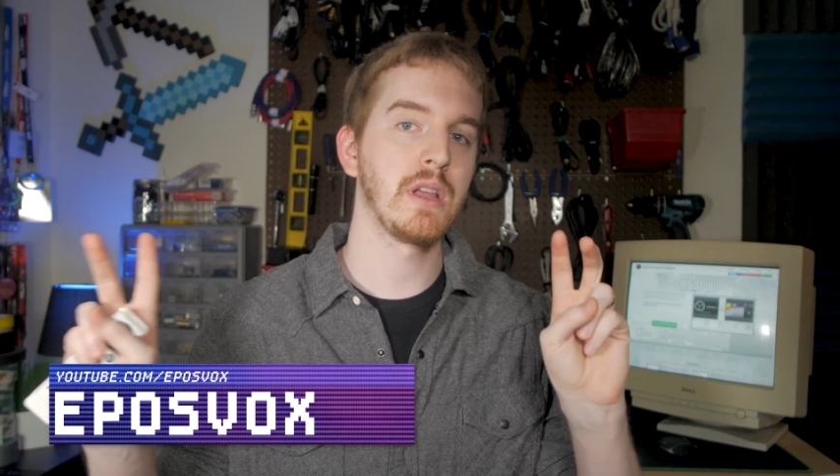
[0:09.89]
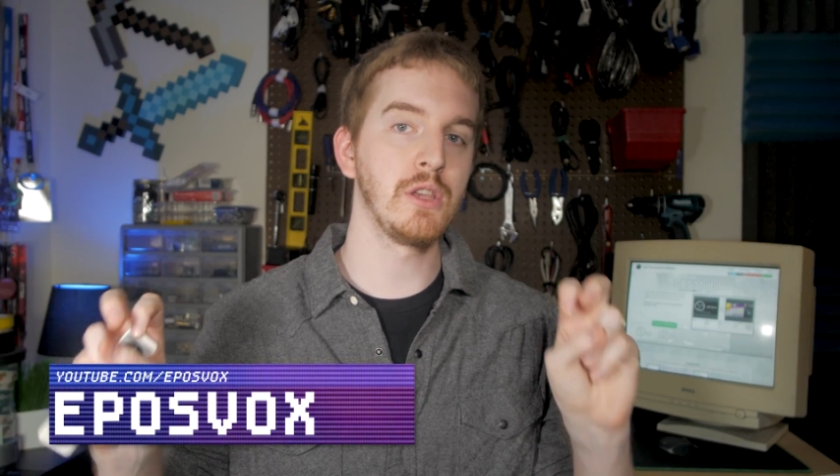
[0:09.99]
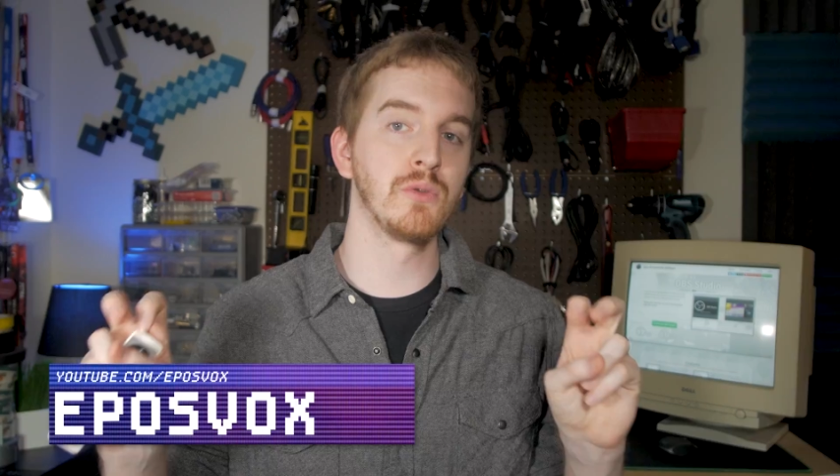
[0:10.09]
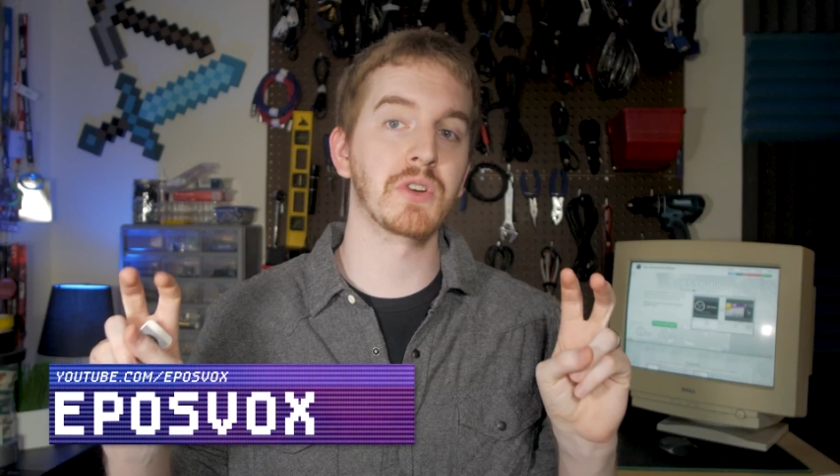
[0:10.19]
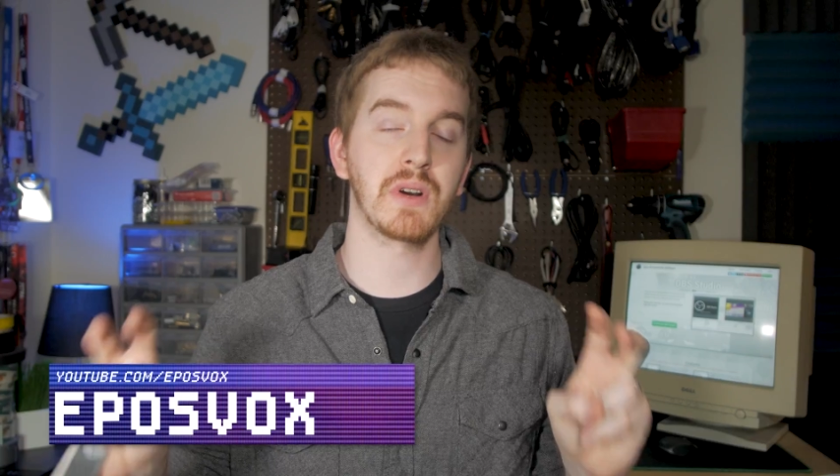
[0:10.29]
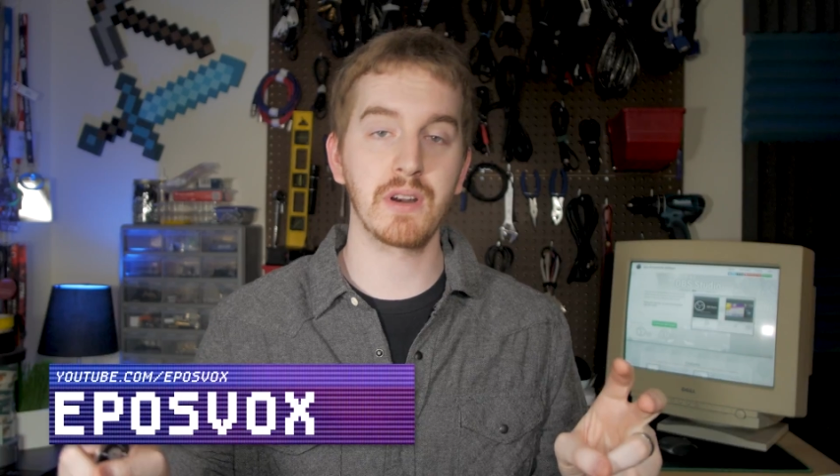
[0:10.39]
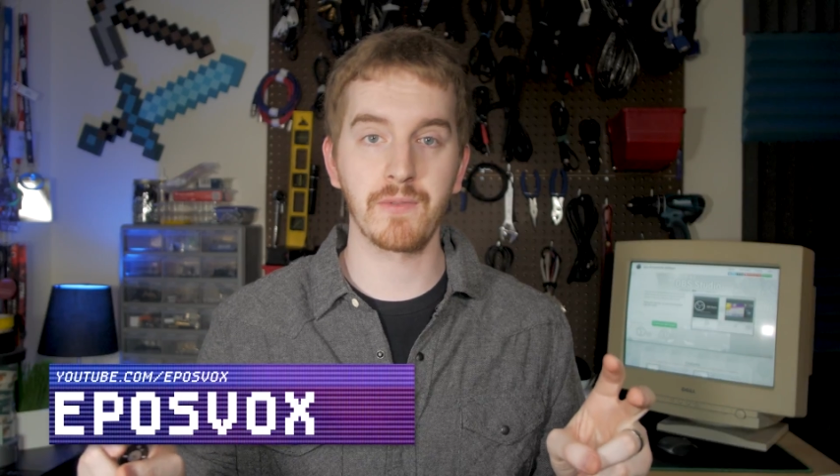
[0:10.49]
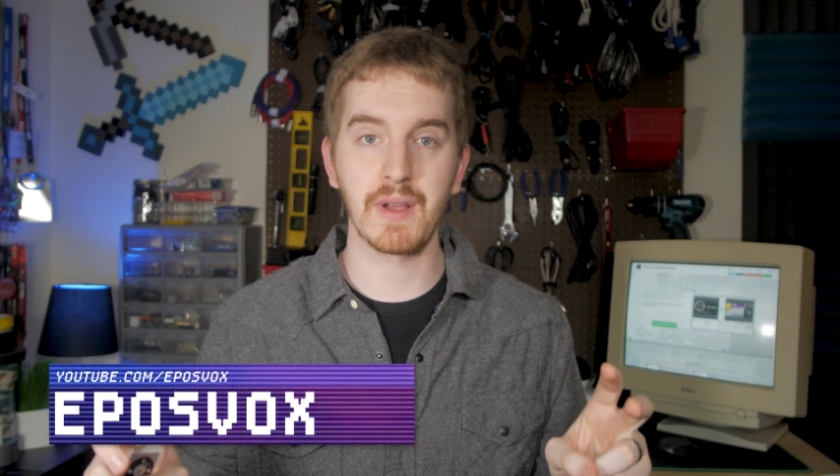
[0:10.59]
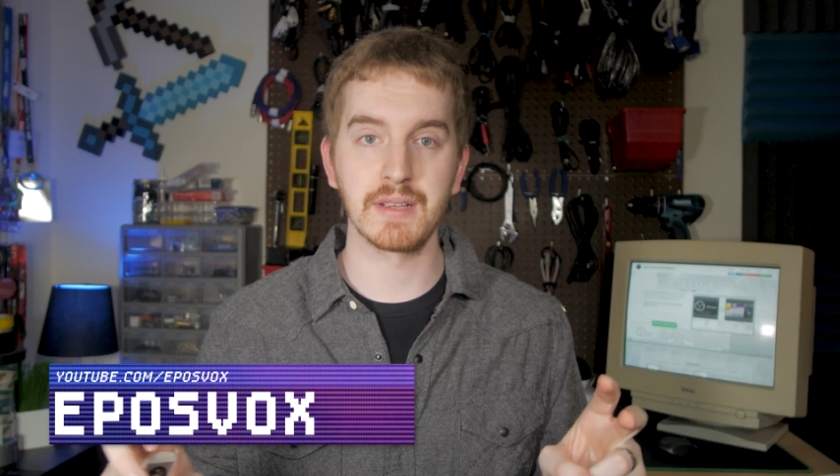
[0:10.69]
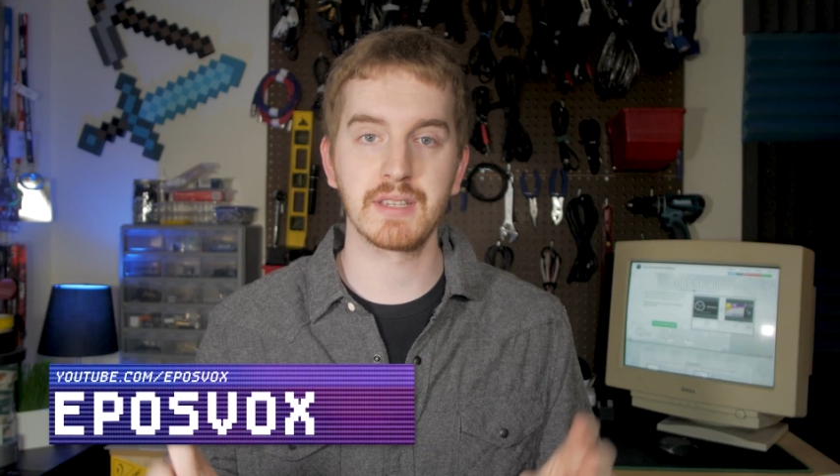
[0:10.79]
user
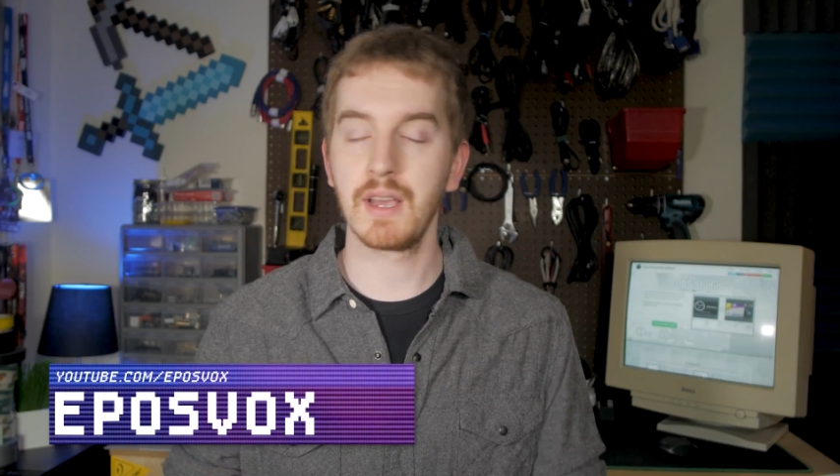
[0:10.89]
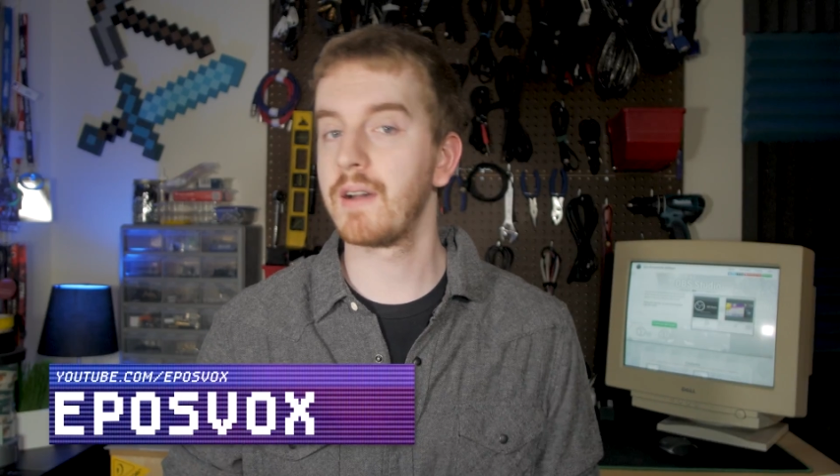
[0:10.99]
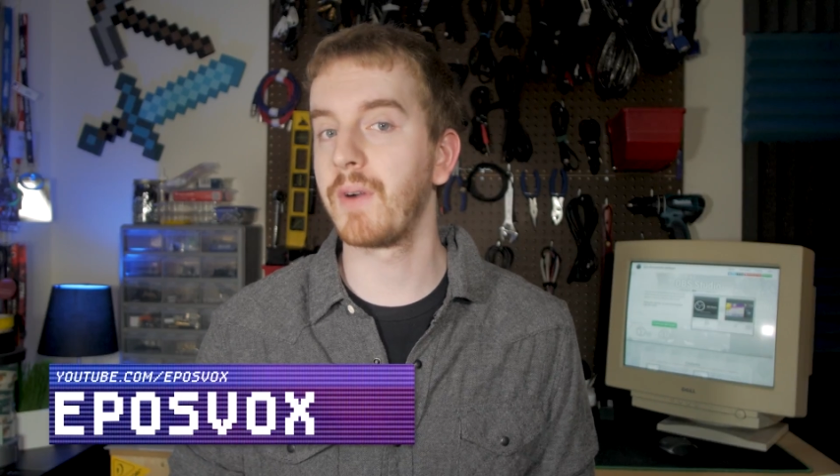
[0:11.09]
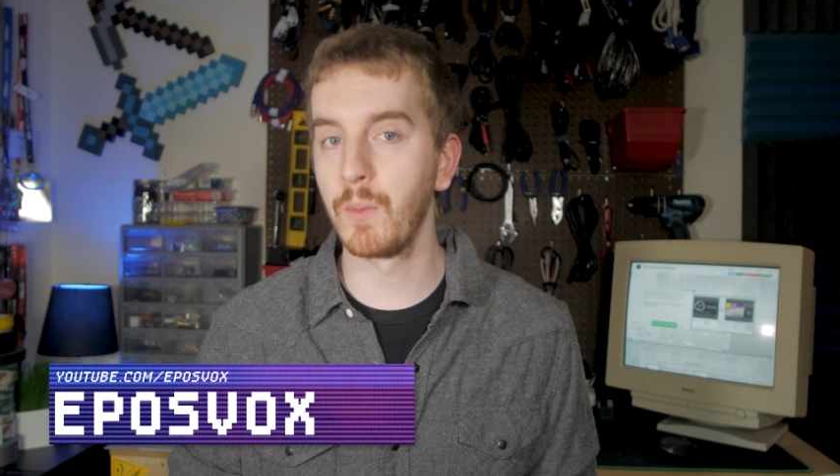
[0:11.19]
interface of